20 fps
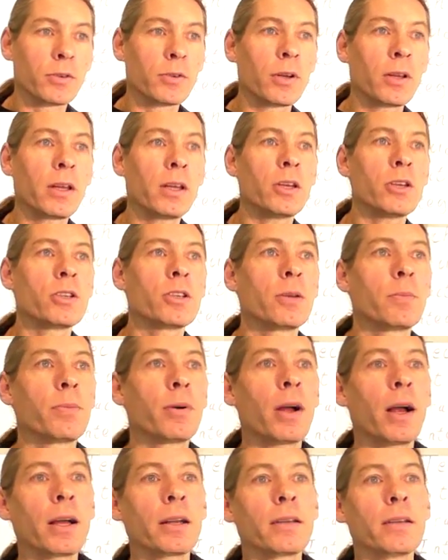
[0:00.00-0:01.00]
Really, you should
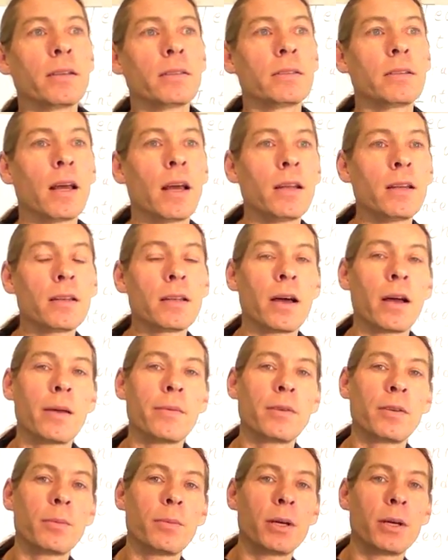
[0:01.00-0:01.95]
practice 10 times as